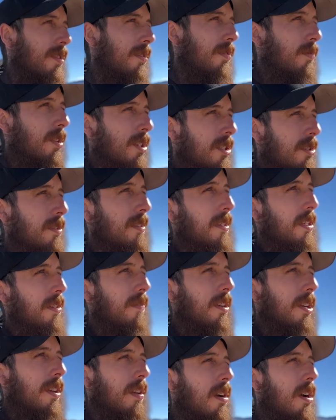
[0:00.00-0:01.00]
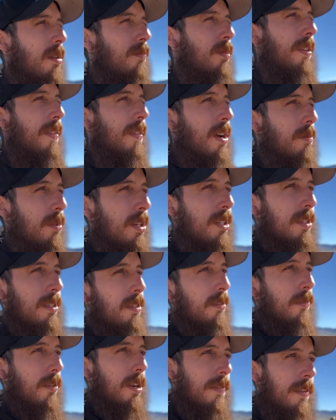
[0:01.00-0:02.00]
So I'm going to see if I can hop on that bus
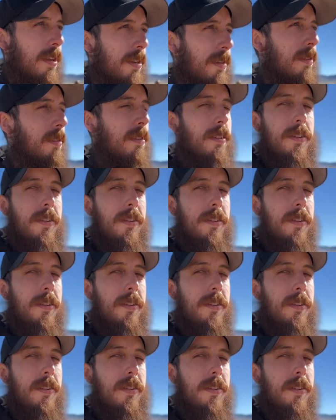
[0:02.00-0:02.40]
and go out there.